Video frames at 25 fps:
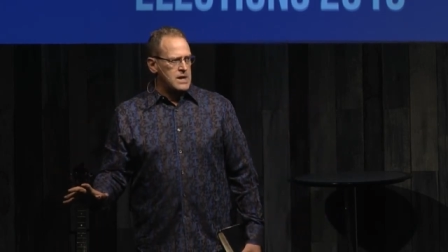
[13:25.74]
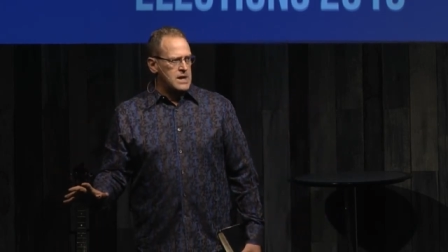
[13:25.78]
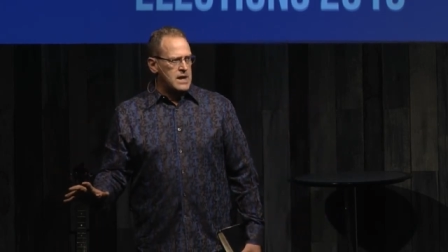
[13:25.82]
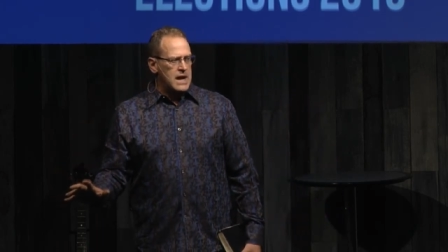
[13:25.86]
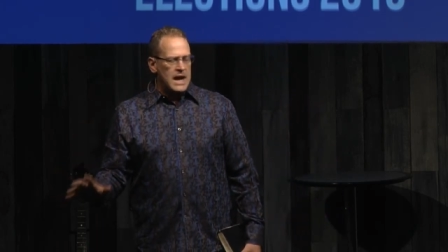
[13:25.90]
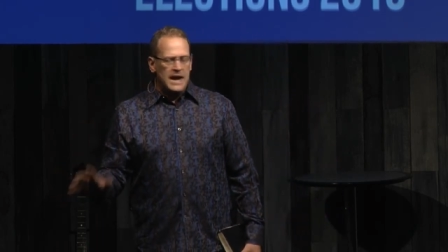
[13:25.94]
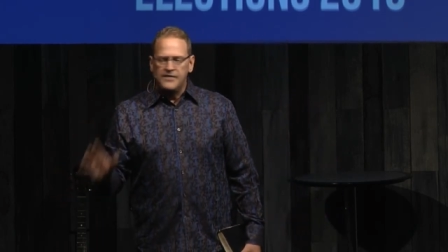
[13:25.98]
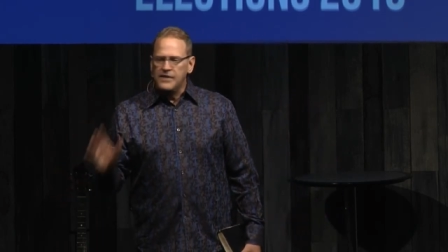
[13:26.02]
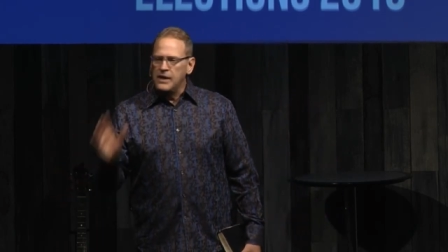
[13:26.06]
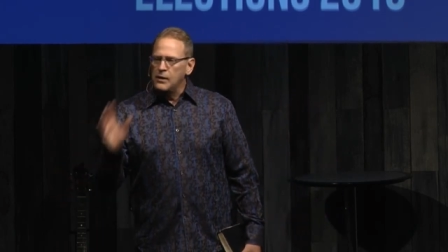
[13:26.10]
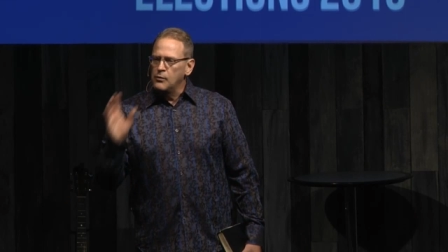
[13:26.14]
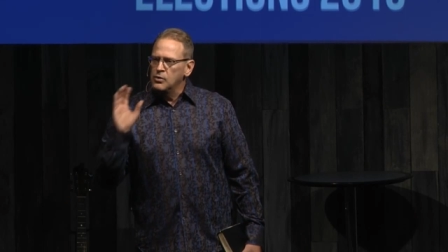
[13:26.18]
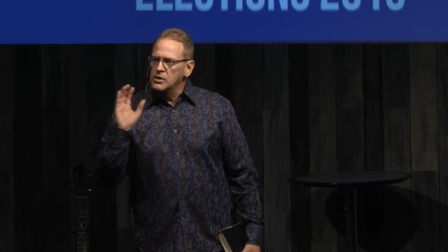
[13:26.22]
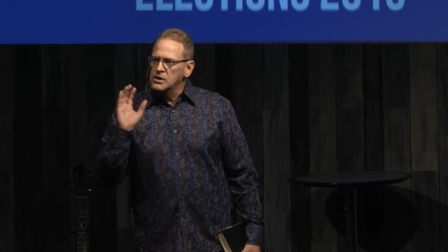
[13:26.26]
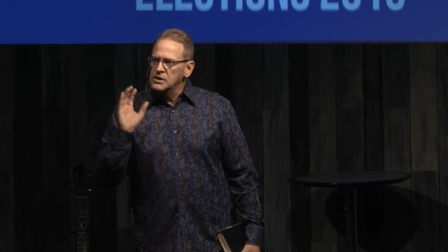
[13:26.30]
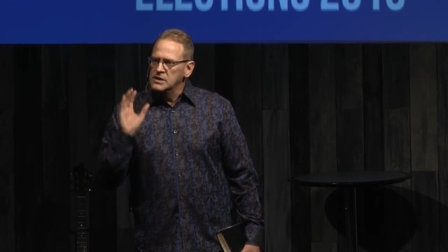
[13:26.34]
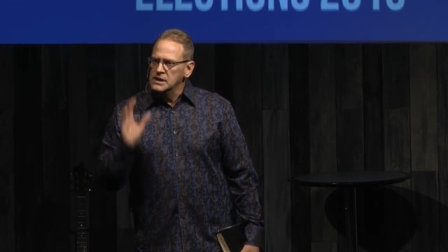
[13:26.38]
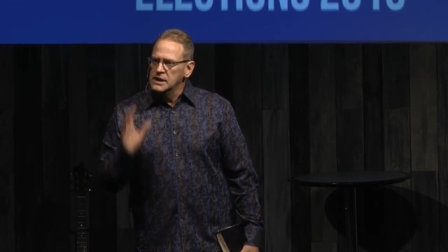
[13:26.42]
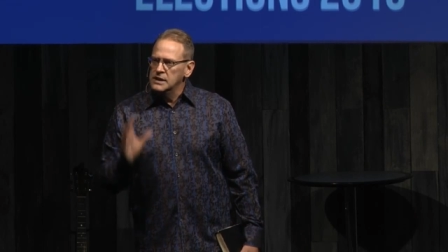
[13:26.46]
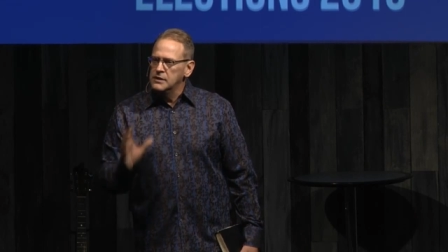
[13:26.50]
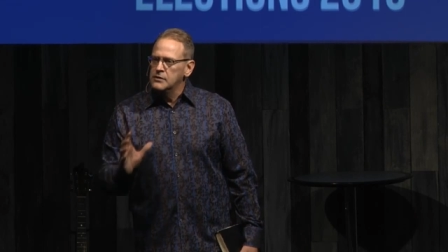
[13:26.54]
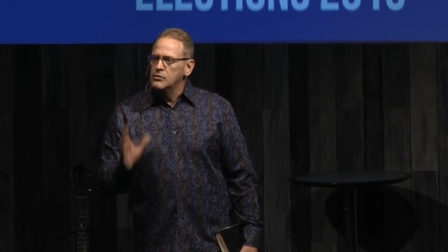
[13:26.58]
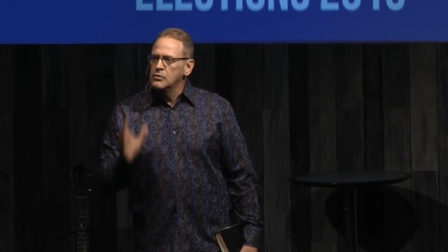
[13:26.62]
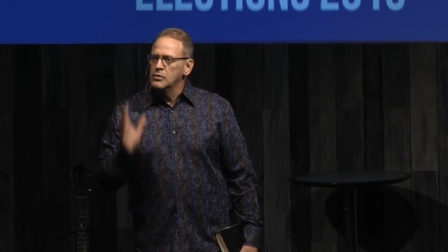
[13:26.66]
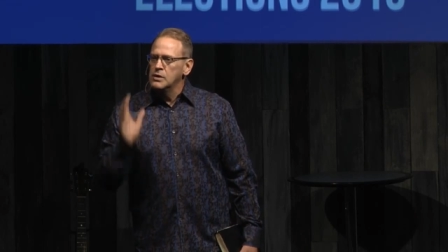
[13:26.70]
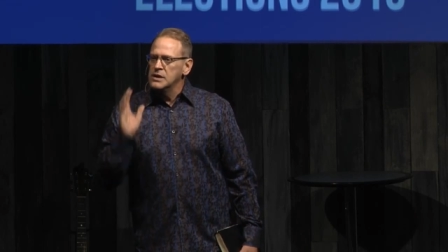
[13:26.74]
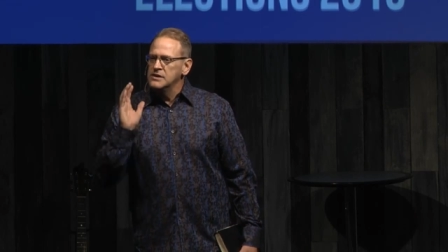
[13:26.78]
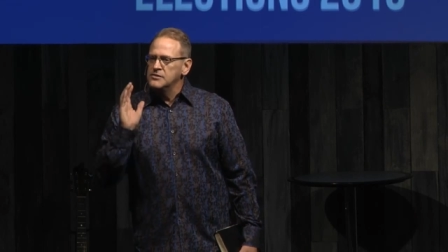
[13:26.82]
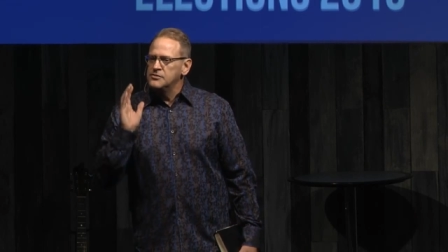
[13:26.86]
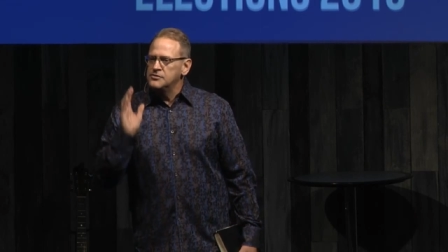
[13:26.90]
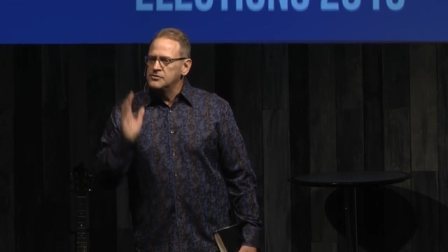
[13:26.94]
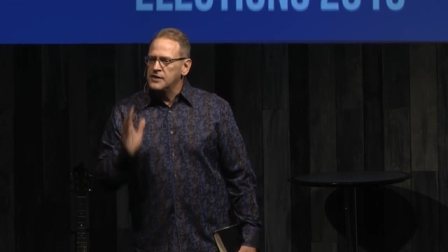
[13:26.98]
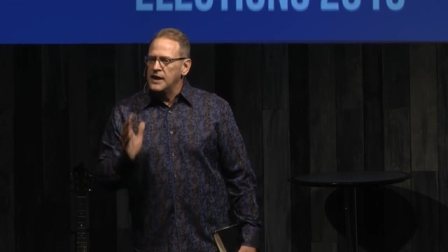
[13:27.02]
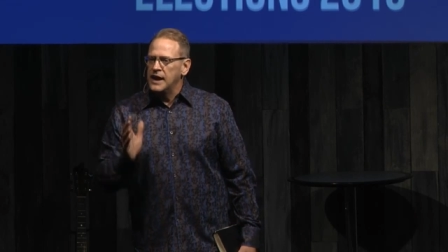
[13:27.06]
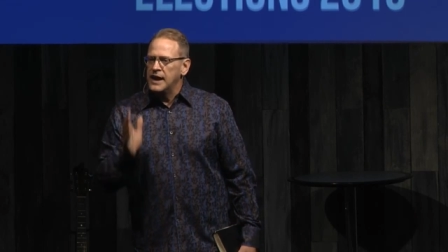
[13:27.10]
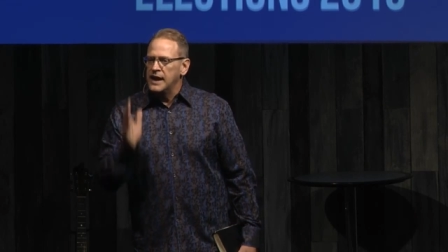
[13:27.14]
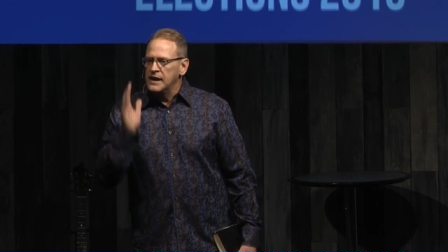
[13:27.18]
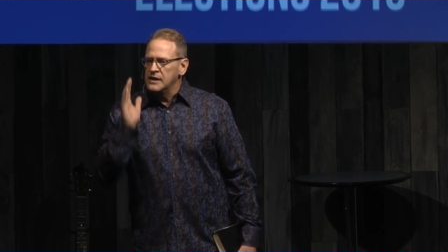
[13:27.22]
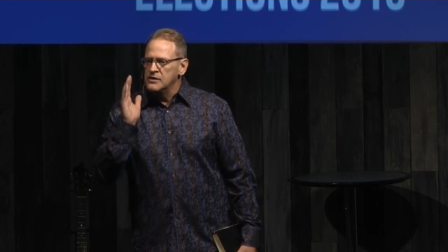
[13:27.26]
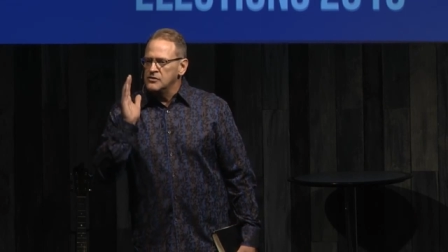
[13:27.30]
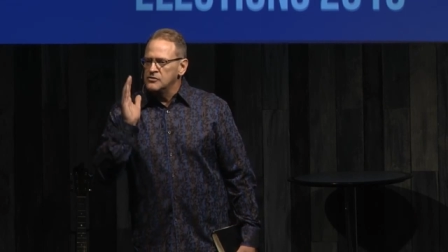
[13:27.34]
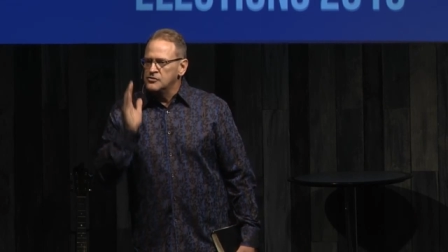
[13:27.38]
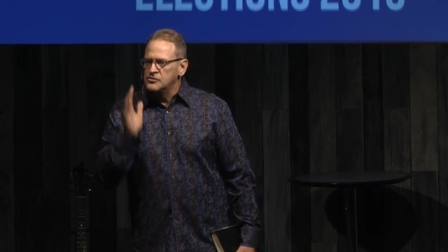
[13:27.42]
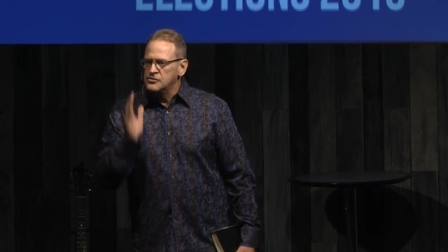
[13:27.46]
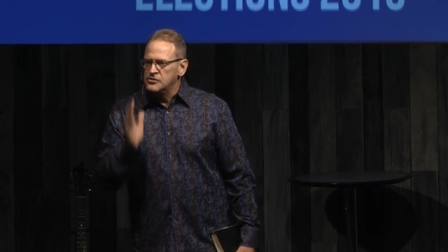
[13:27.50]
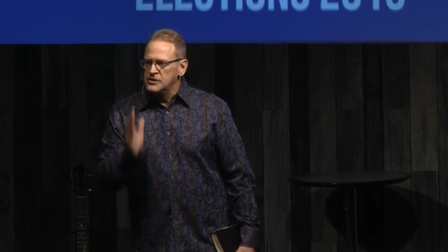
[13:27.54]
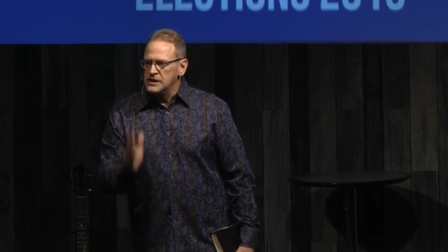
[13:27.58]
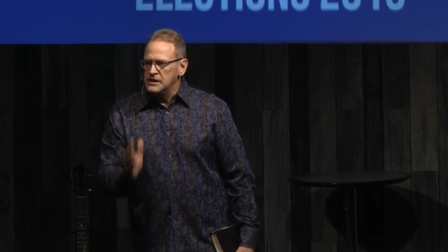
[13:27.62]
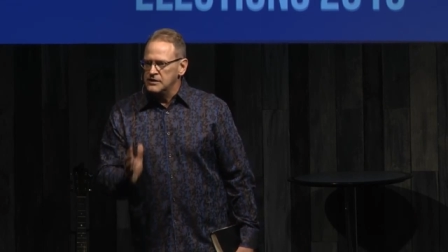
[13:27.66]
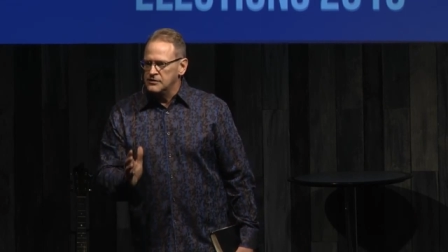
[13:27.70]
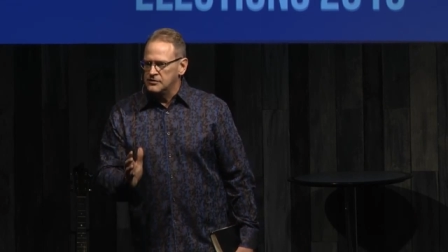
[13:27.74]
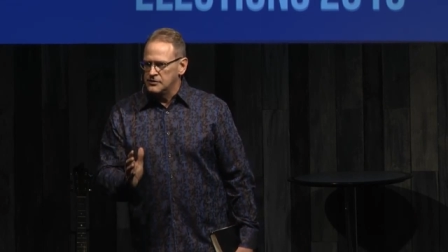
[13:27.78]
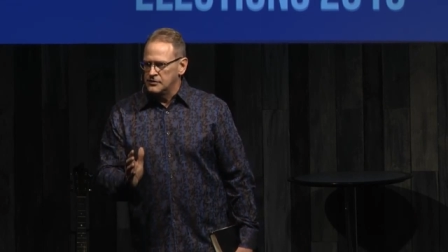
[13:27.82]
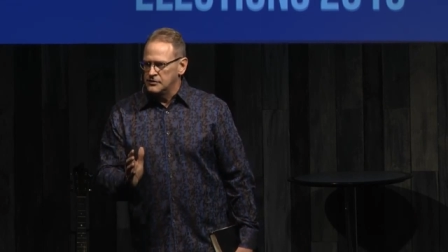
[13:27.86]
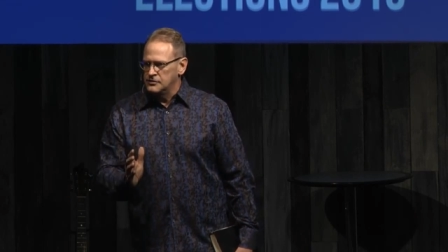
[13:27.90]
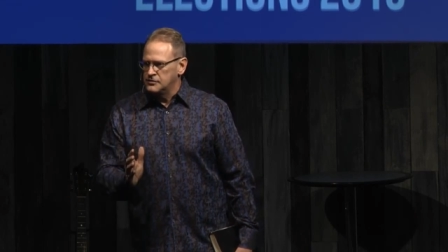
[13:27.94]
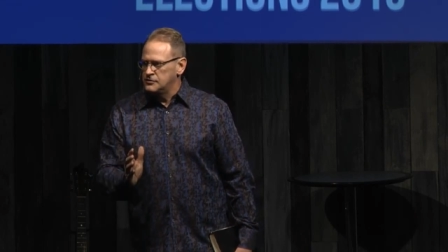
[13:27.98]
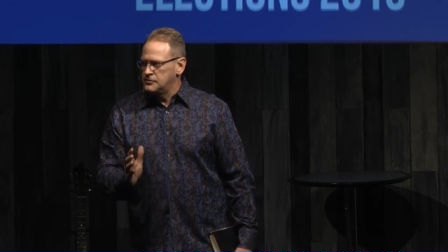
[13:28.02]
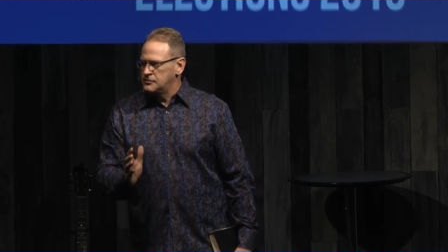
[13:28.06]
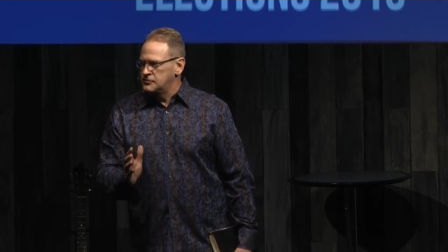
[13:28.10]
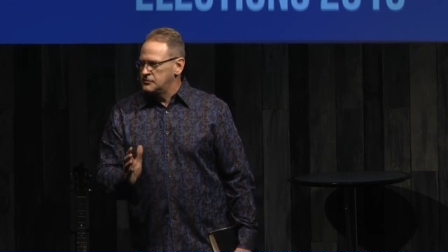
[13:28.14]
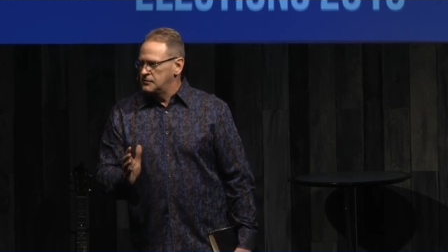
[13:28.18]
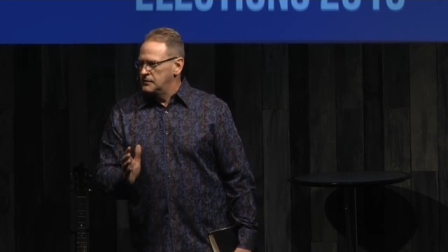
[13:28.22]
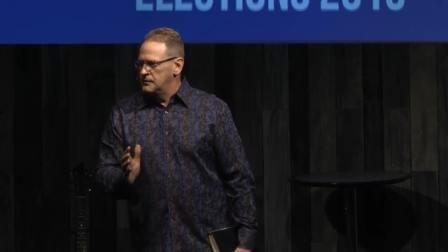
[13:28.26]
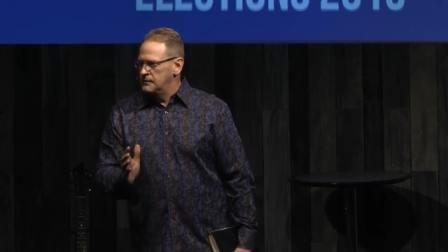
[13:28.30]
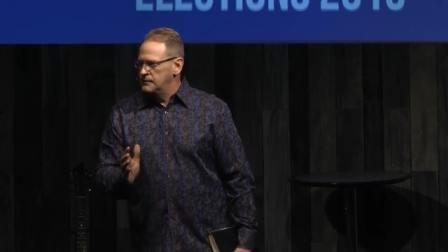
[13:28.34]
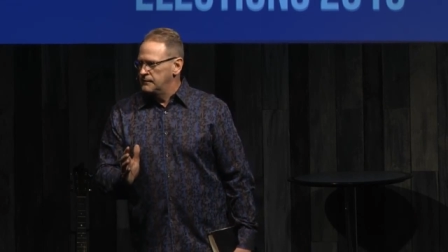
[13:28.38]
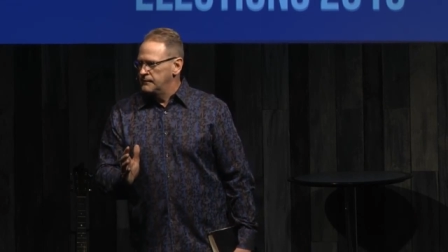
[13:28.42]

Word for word: And they were literally saying, Jesus,